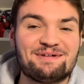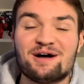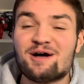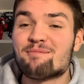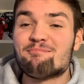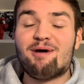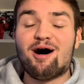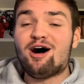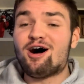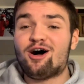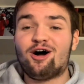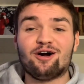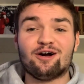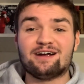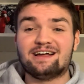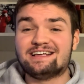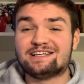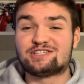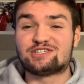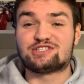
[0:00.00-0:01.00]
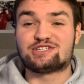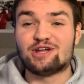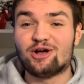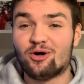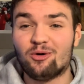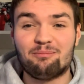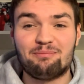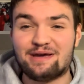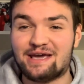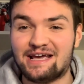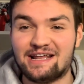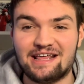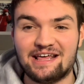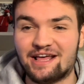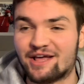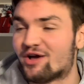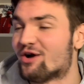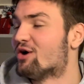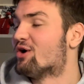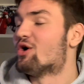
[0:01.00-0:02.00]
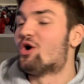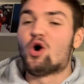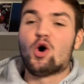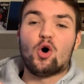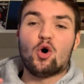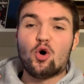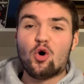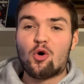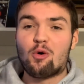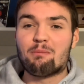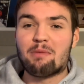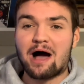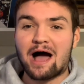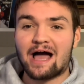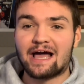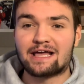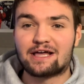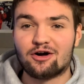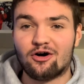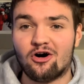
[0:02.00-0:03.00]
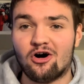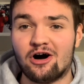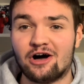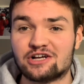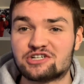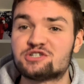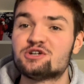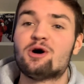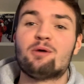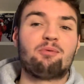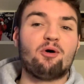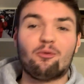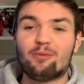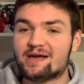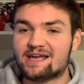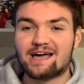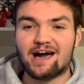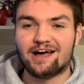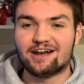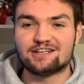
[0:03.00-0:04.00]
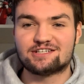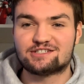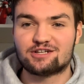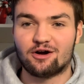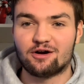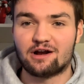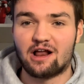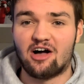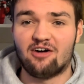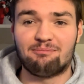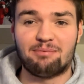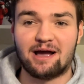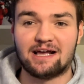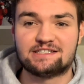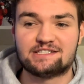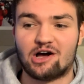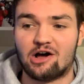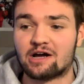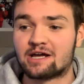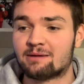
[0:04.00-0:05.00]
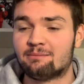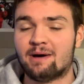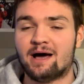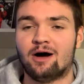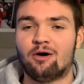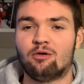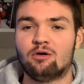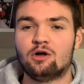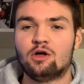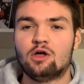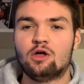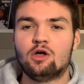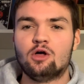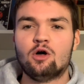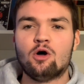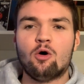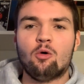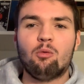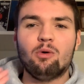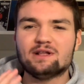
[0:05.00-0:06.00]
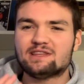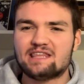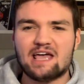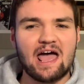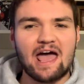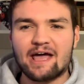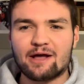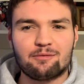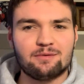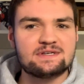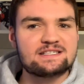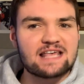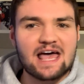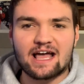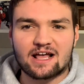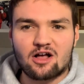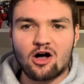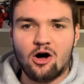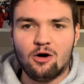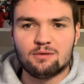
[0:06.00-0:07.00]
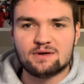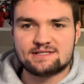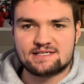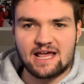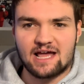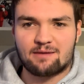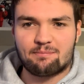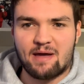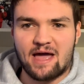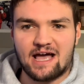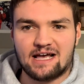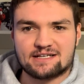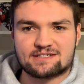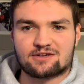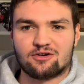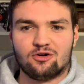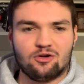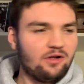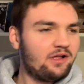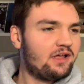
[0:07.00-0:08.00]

My heart is still beating. Oh my gosh. But we gotta start off by talking about, what the heck was that call with Zach Pascal?